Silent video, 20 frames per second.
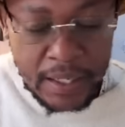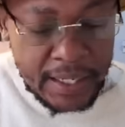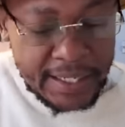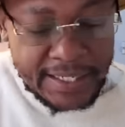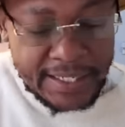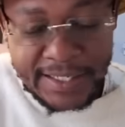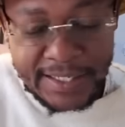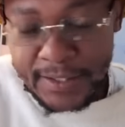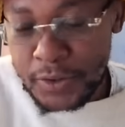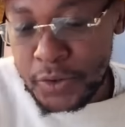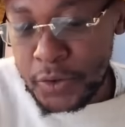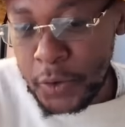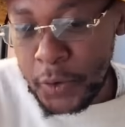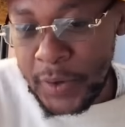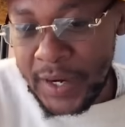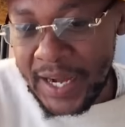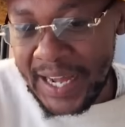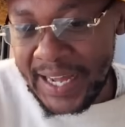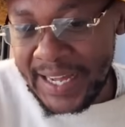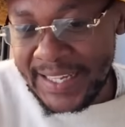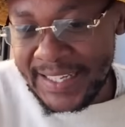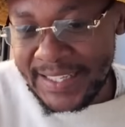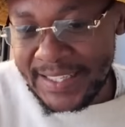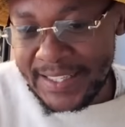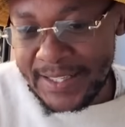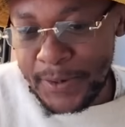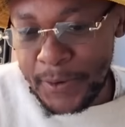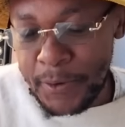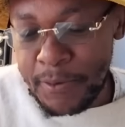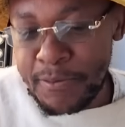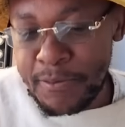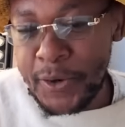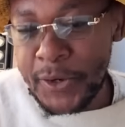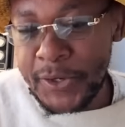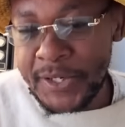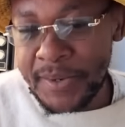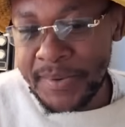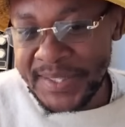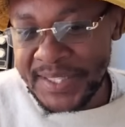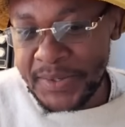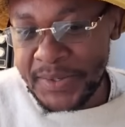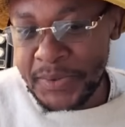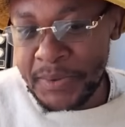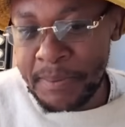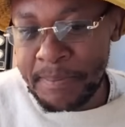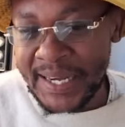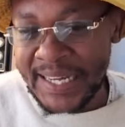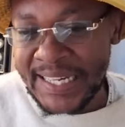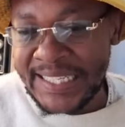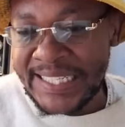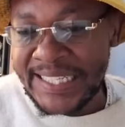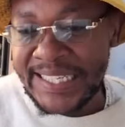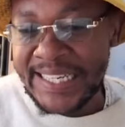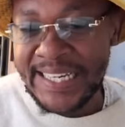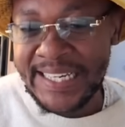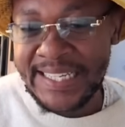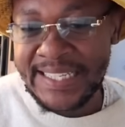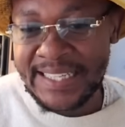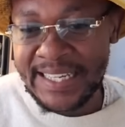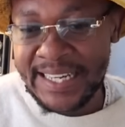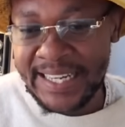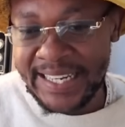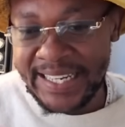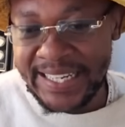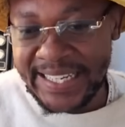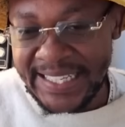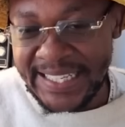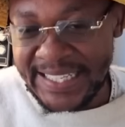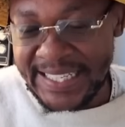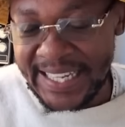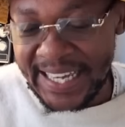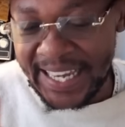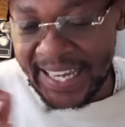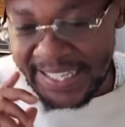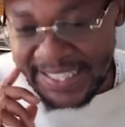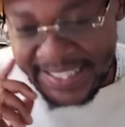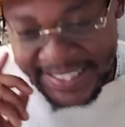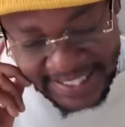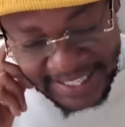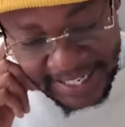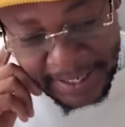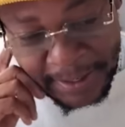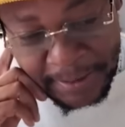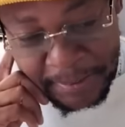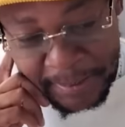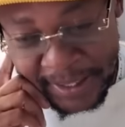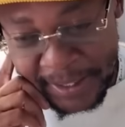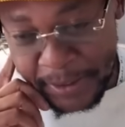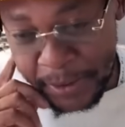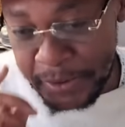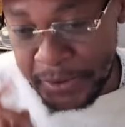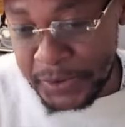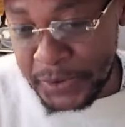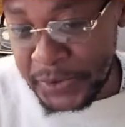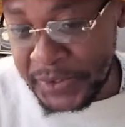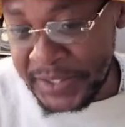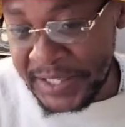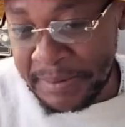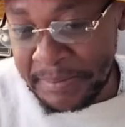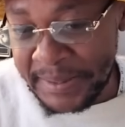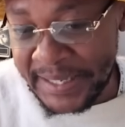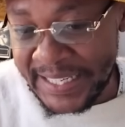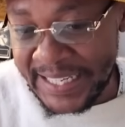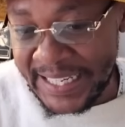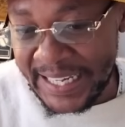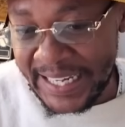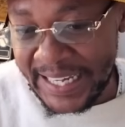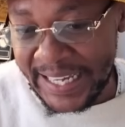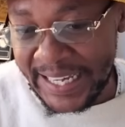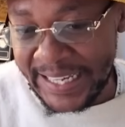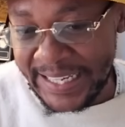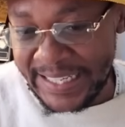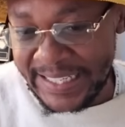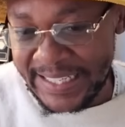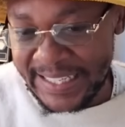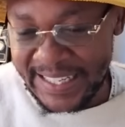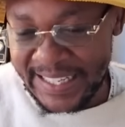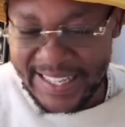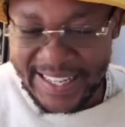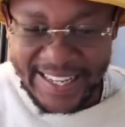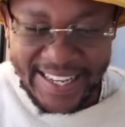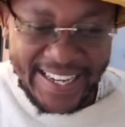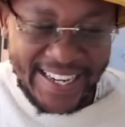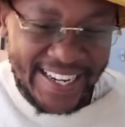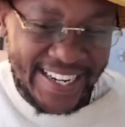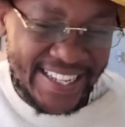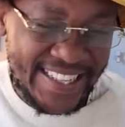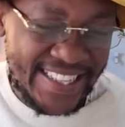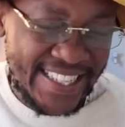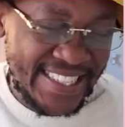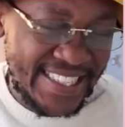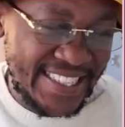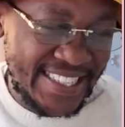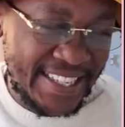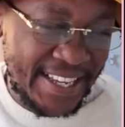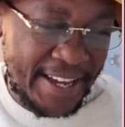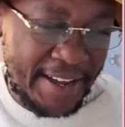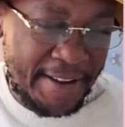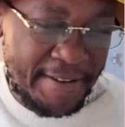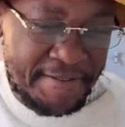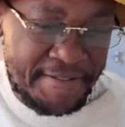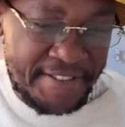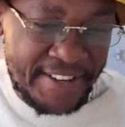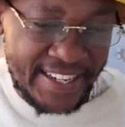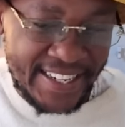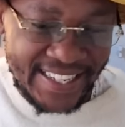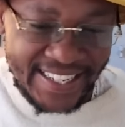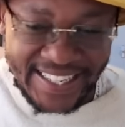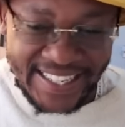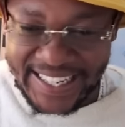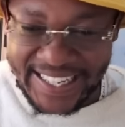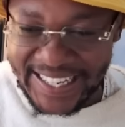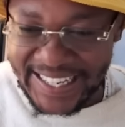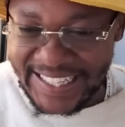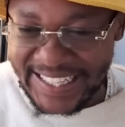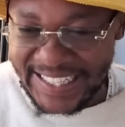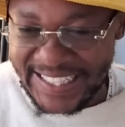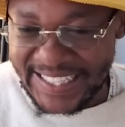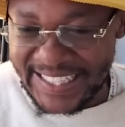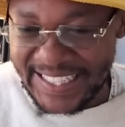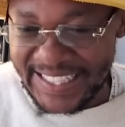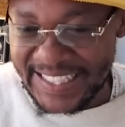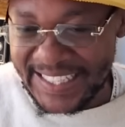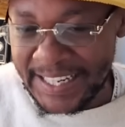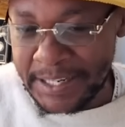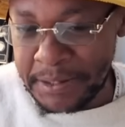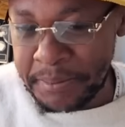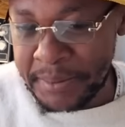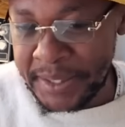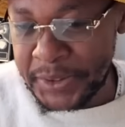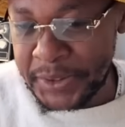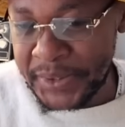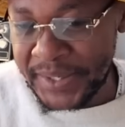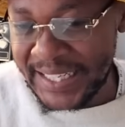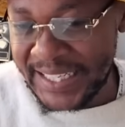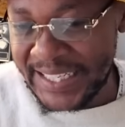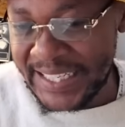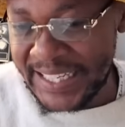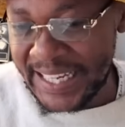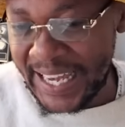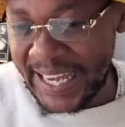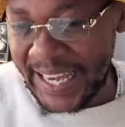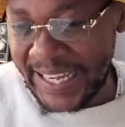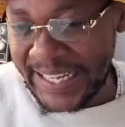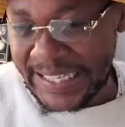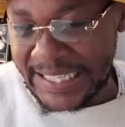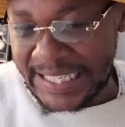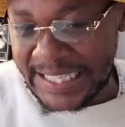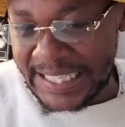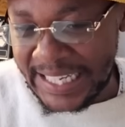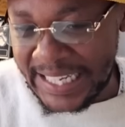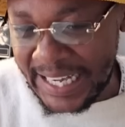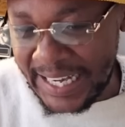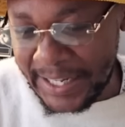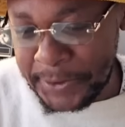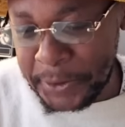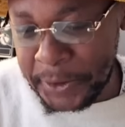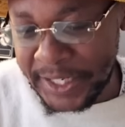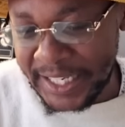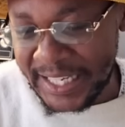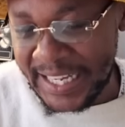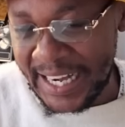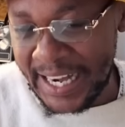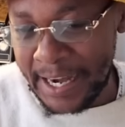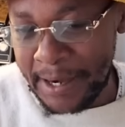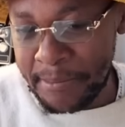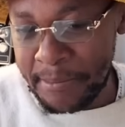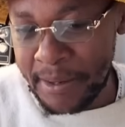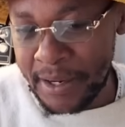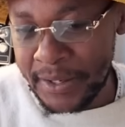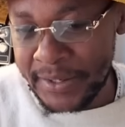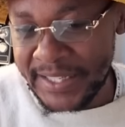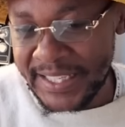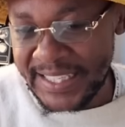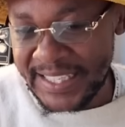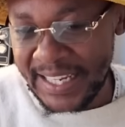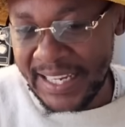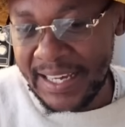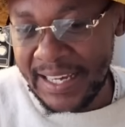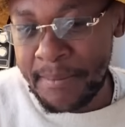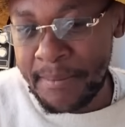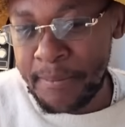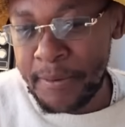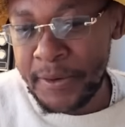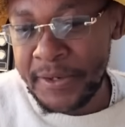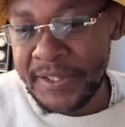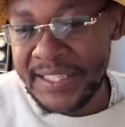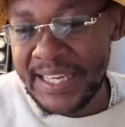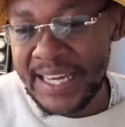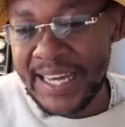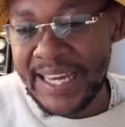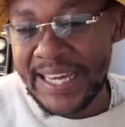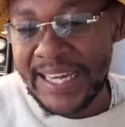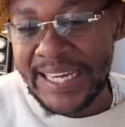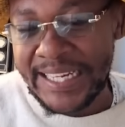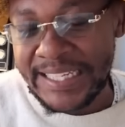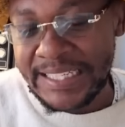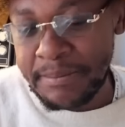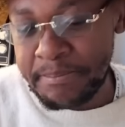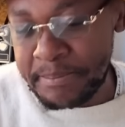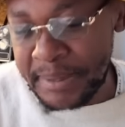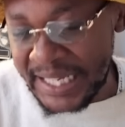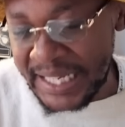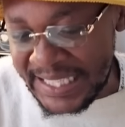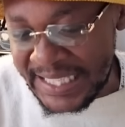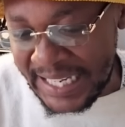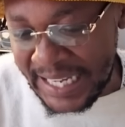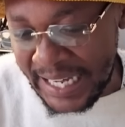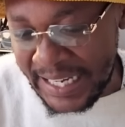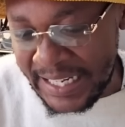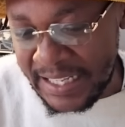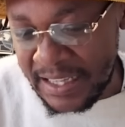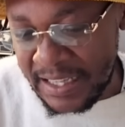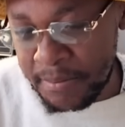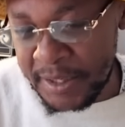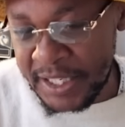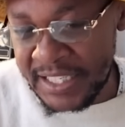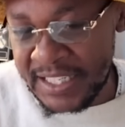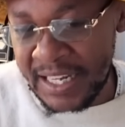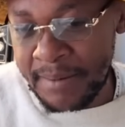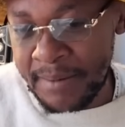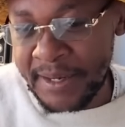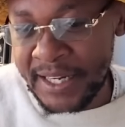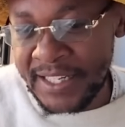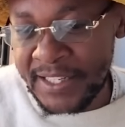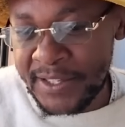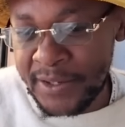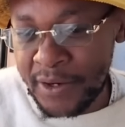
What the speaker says: So, guys, Umkhonto Wesizwe Party has released a statement on social media, and this is a very interesting statement to read. And they are talking about Cyril Ramaphosa, and basically, the political party of